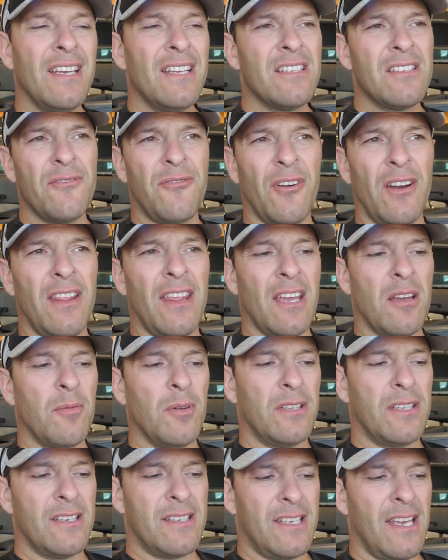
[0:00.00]
It's a funny thing
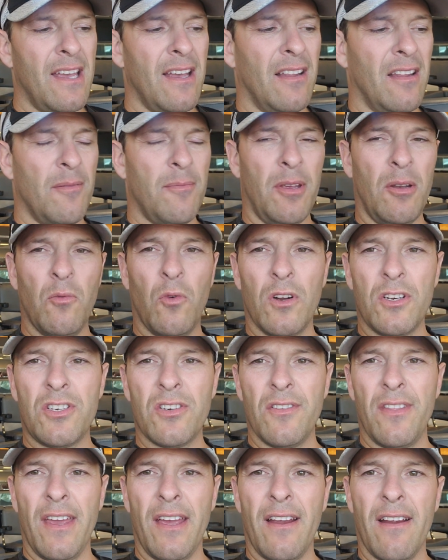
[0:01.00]
about the sale. I mean, once
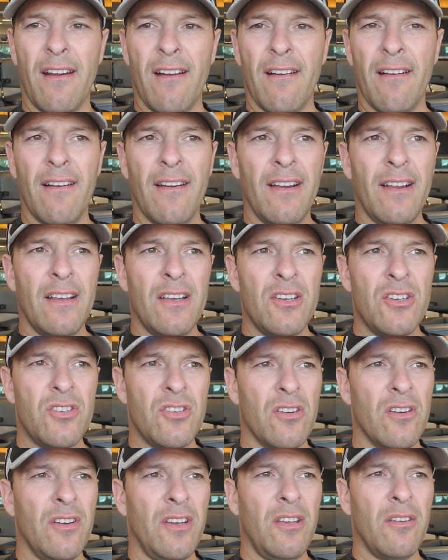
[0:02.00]
you're there,
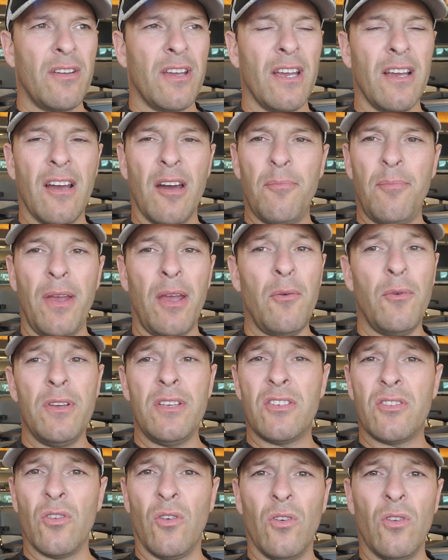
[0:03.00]
sure, you can cut bait. We
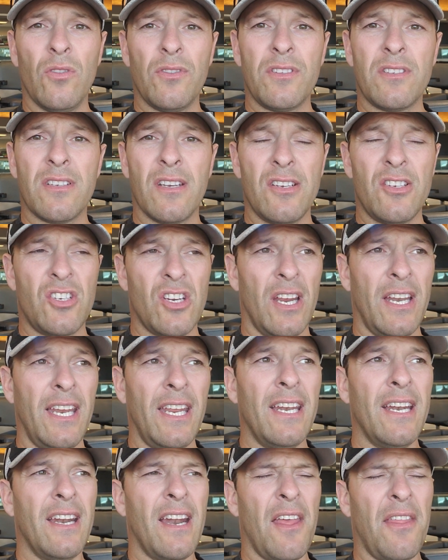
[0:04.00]
sold Sunshine
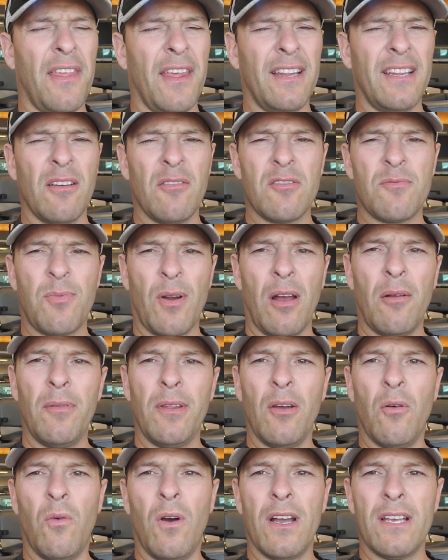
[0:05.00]
Inn, and I think that was
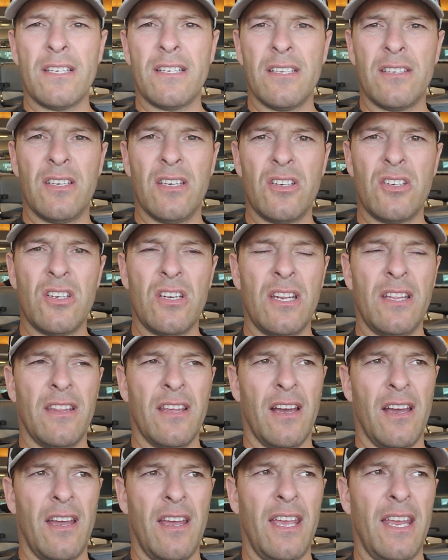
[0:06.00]
probably a wise decision
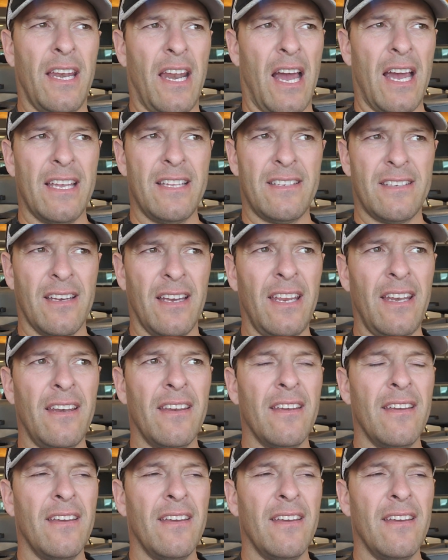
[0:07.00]
in hindsight.